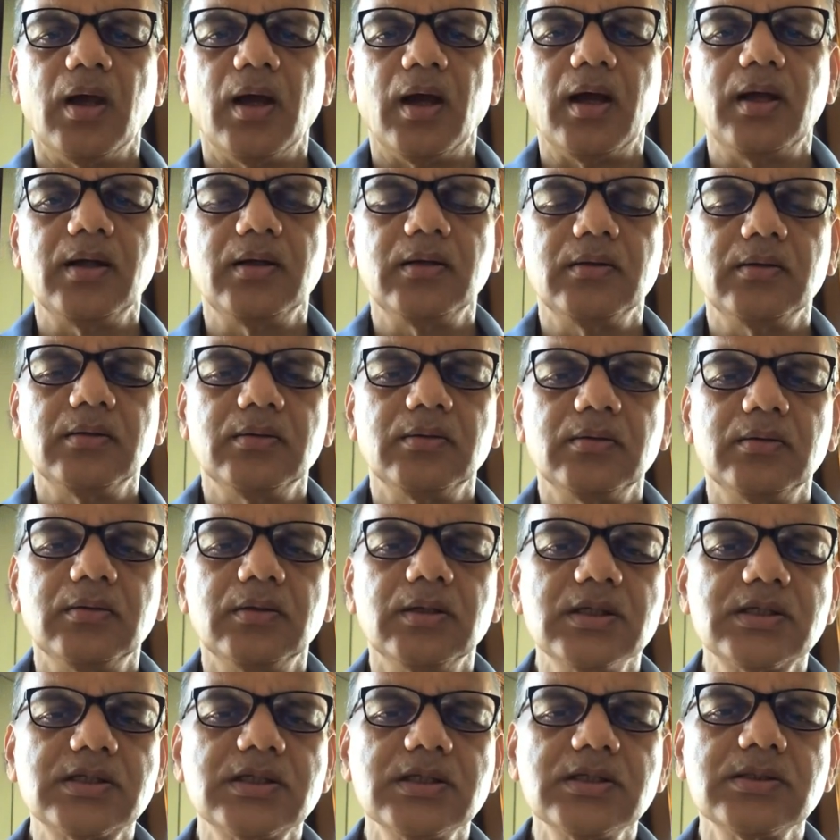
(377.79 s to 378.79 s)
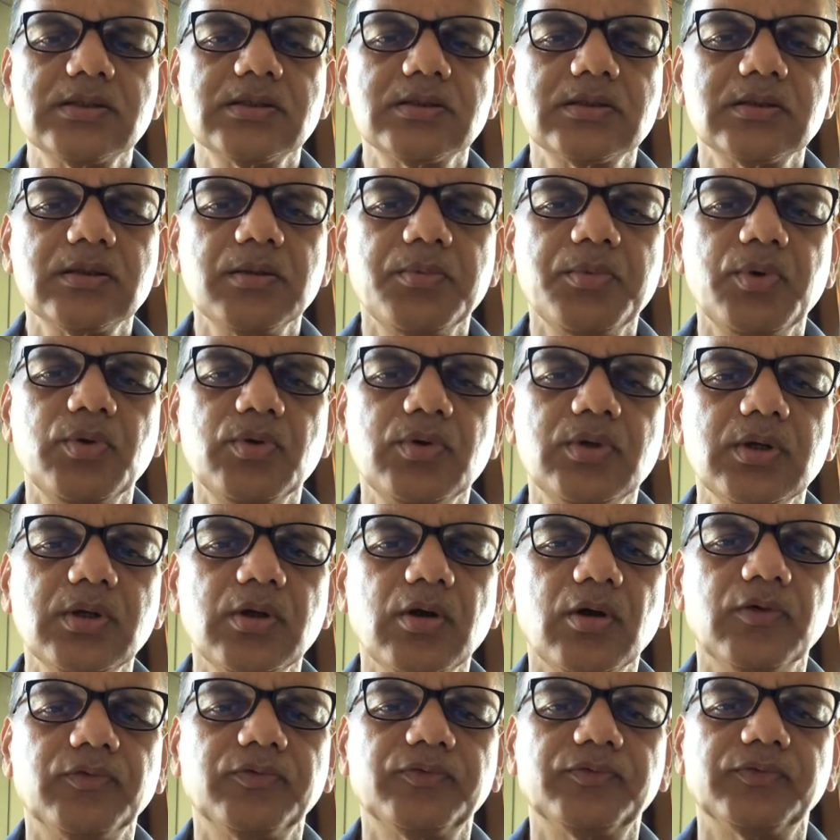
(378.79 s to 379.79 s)
And this is the beauty
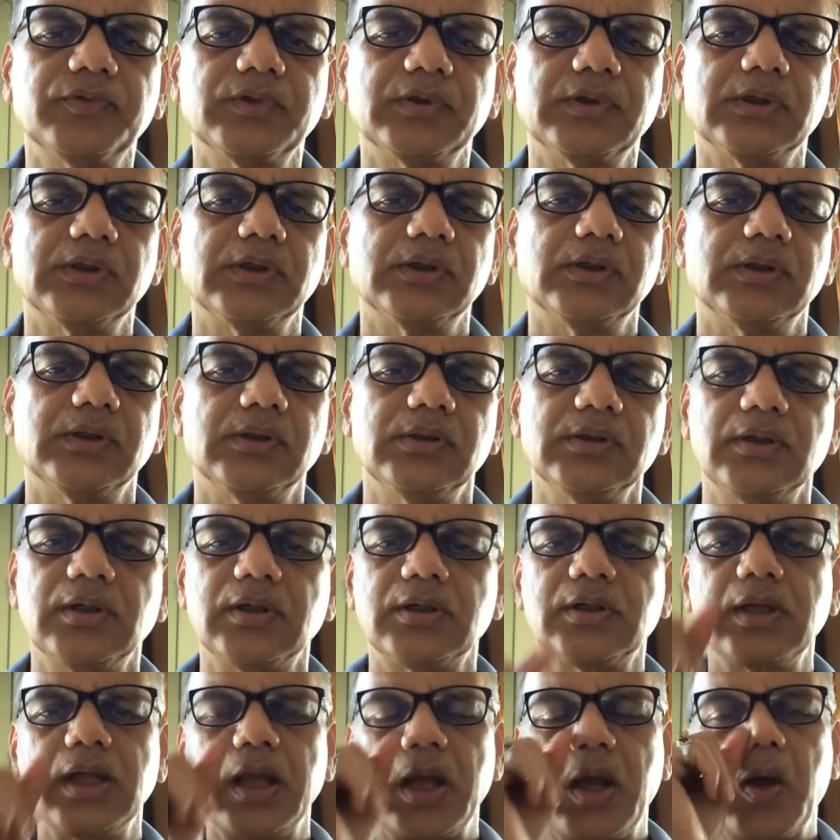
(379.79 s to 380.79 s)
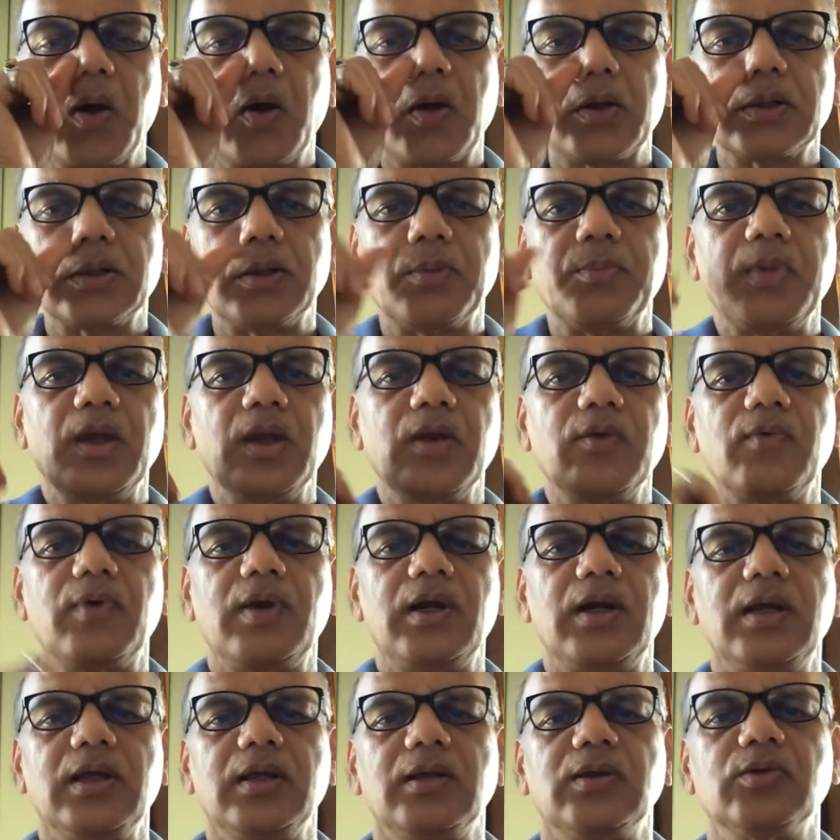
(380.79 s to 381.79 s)
of the TIG or the MIG
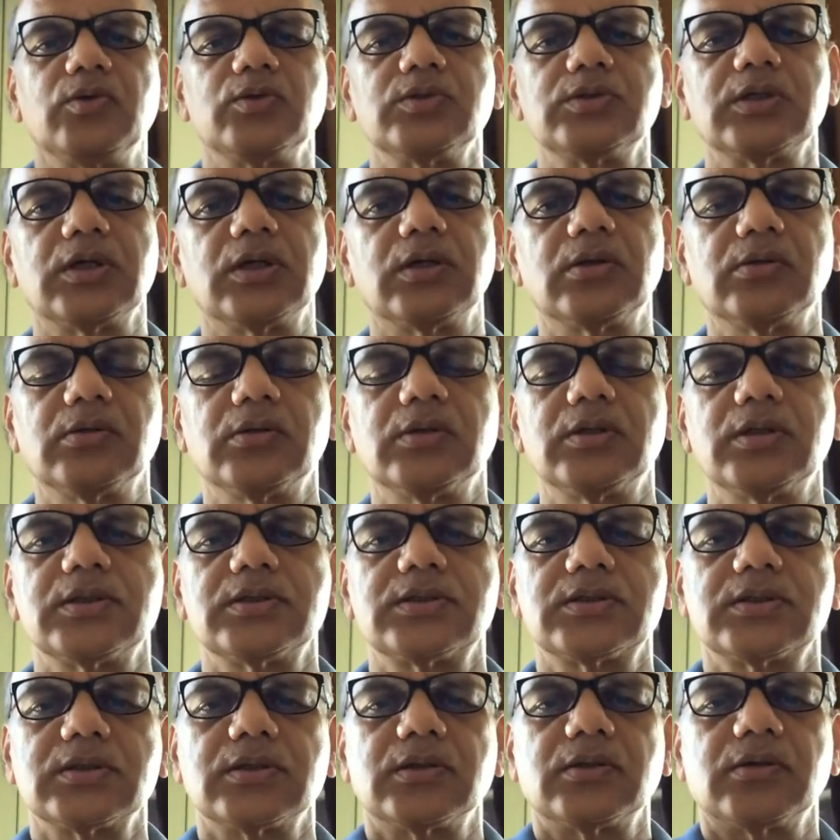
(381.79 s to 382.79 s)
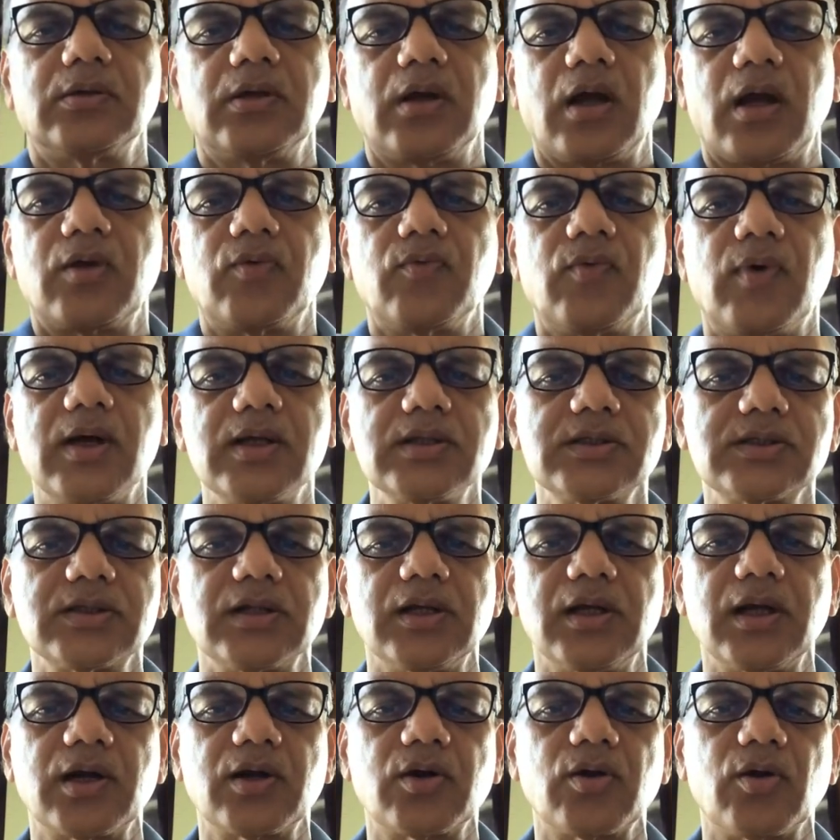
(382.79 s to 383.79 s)
welding using this advanced
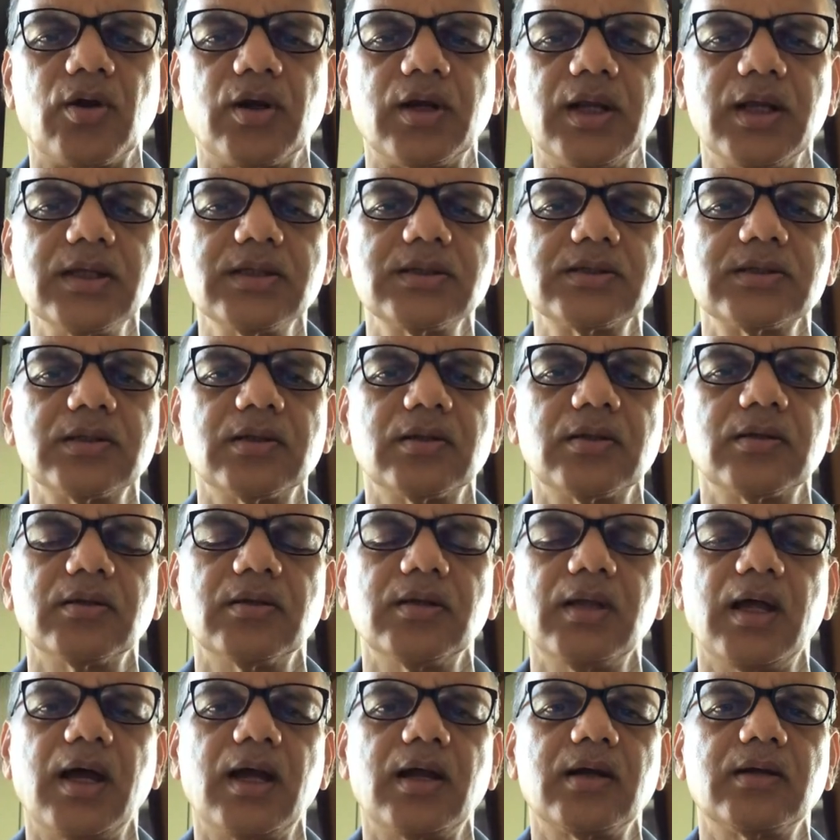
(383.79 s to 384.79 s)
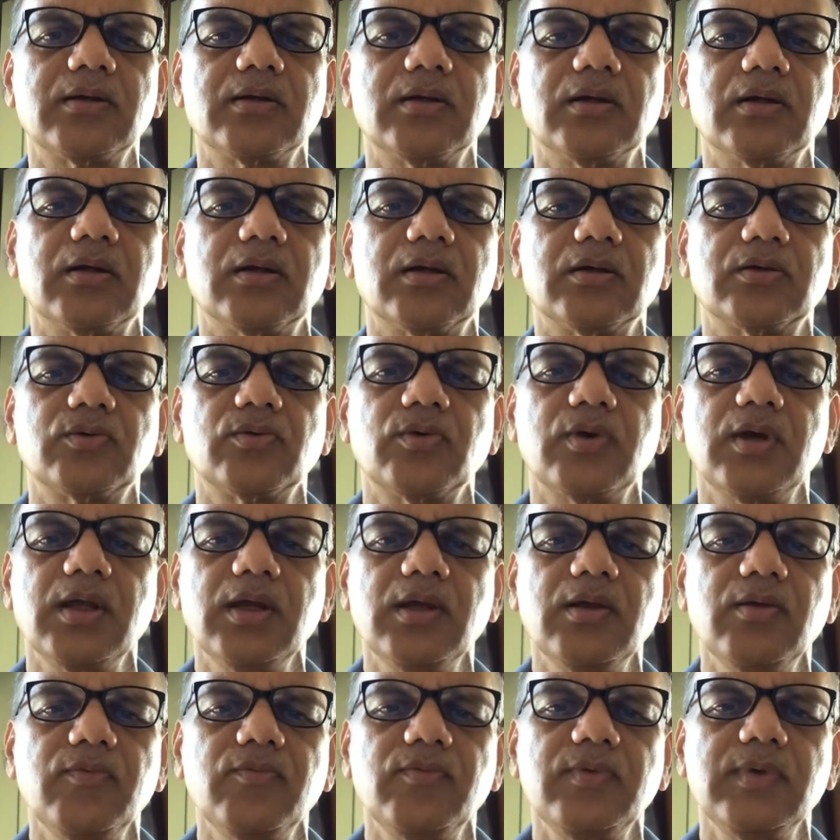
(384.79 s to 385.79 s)
electronics, that
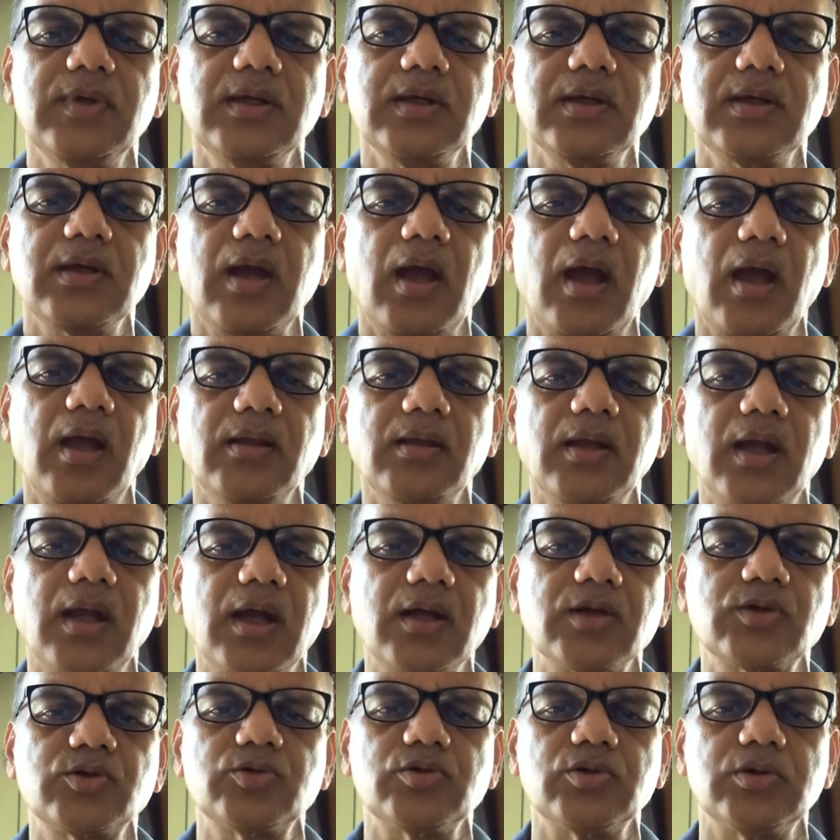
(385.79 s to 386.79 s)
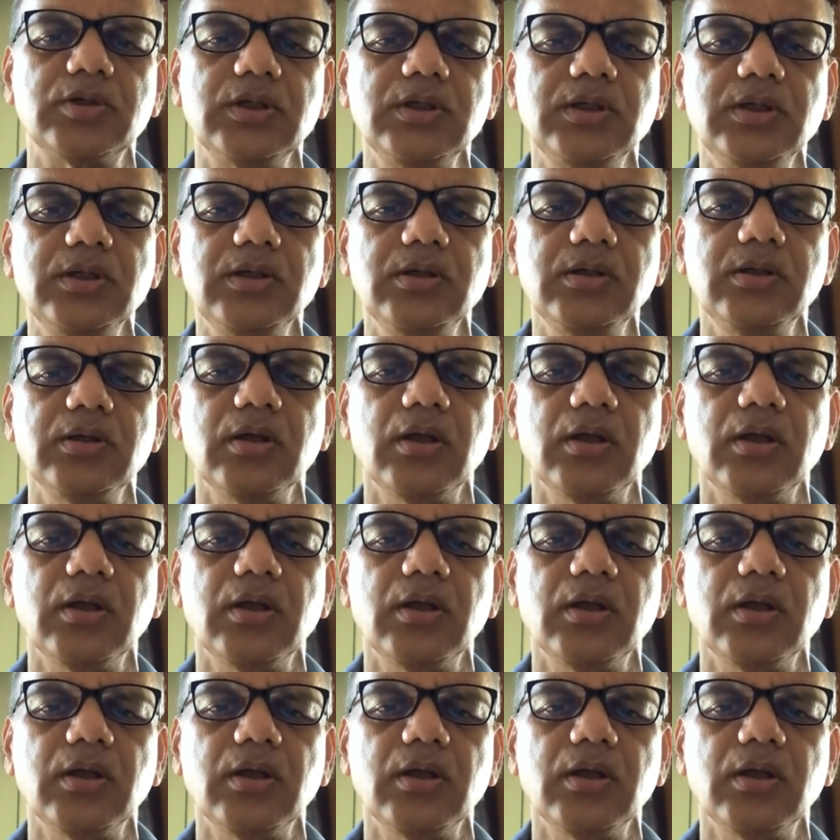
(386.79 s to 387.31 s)
today we can actually